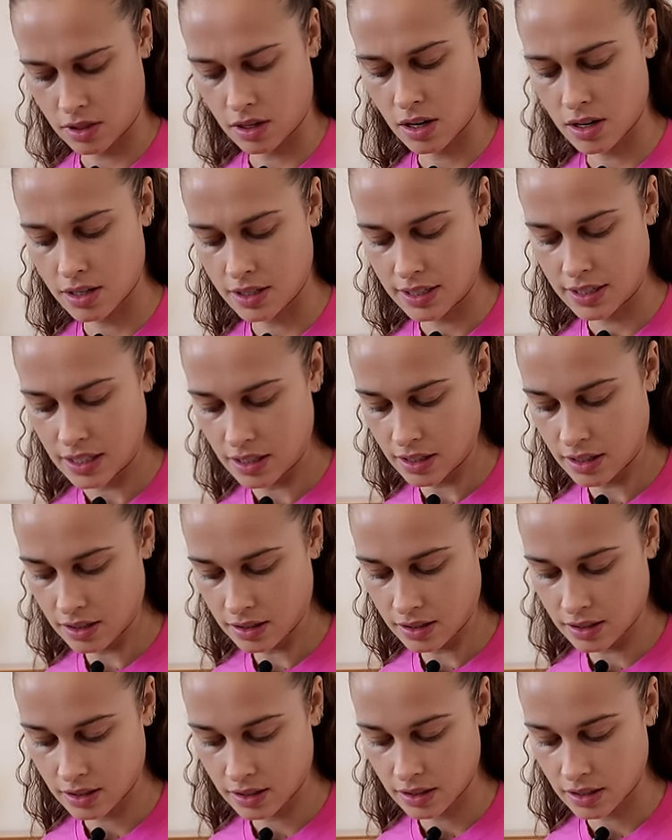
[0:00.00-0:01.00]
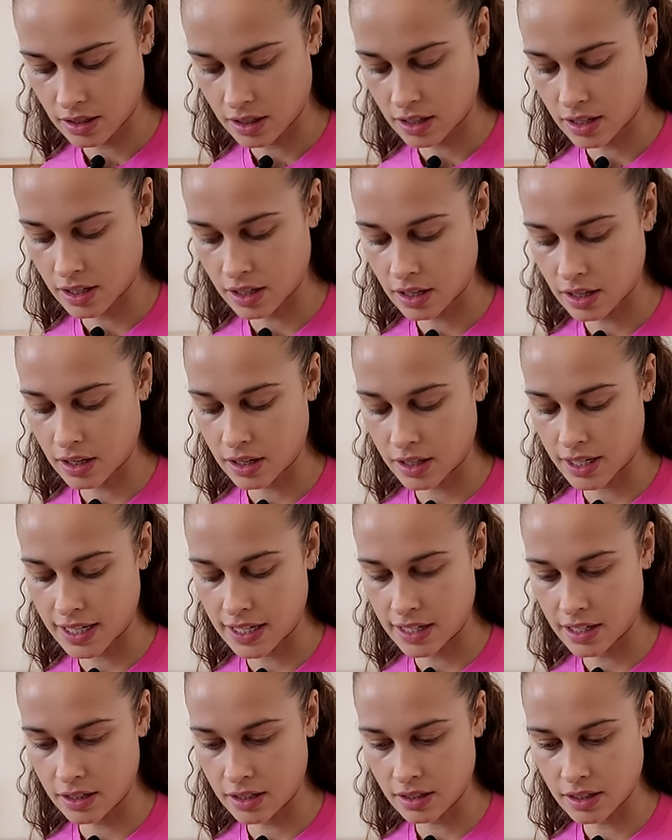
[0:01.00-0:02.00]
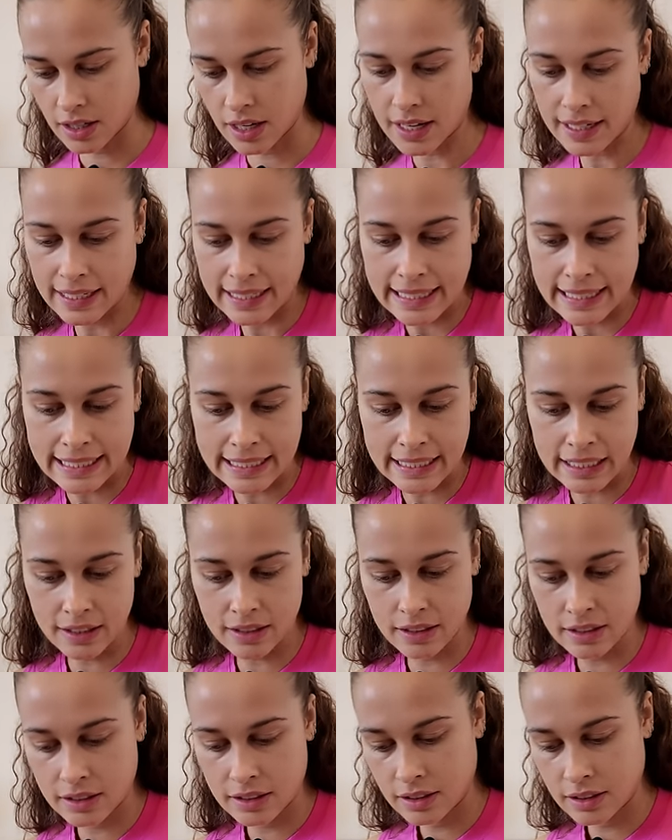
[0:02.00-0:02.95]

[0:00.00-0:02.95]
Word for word: Arsina Akina, Akina,